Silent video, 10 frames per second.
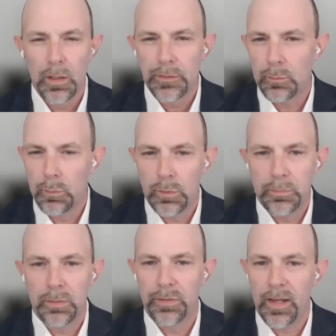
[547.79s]
So we want to
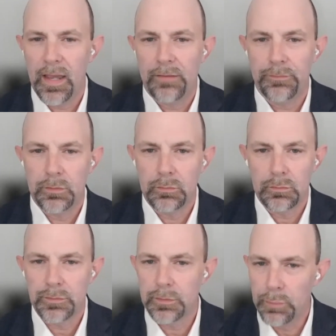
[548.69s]
be able to have
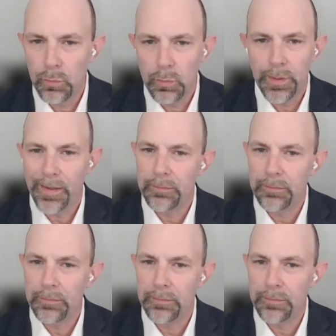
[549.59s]
you deploy